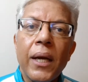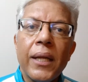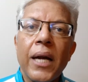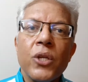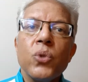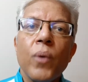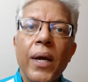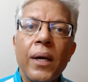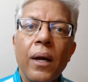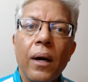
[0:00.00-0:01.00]
That is
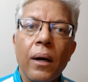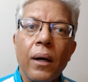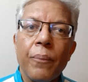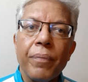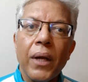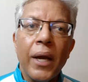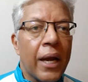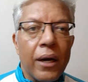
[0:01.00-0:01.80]
when, again,